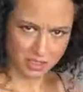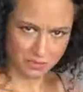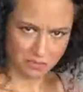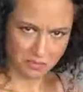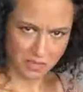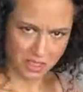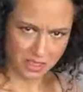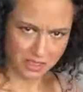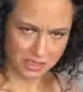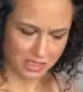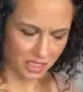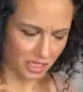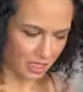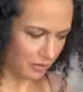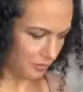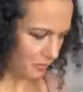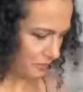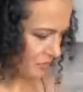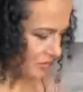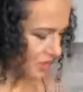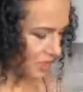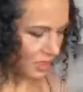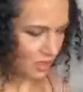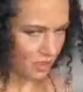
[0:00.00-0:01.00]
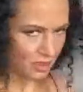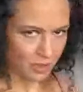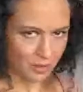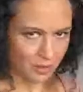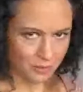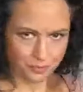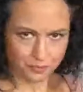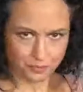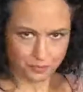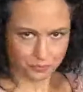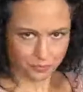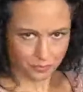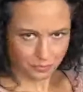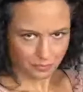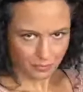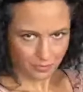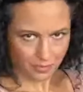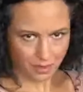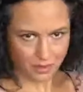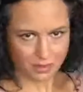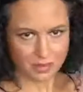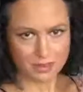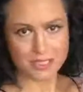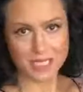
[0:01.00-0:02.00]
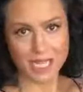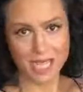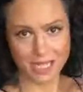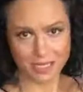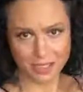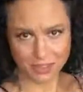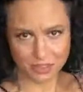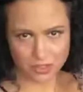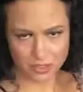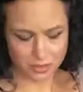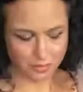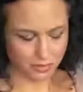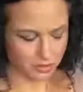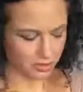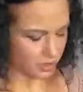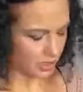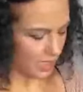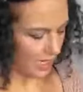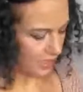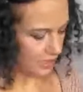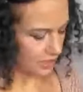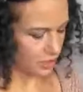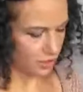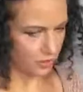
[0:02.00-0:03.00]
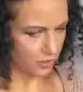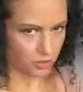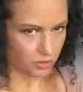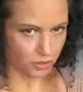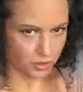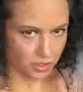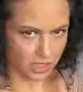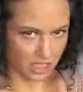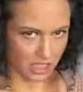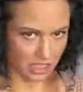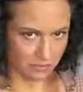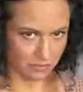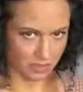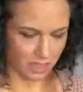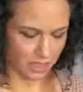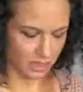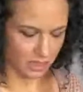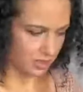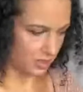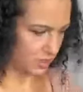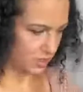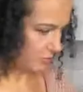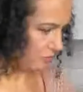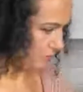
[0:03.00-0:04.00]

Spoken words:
to mix them. 10 to 13 minutes to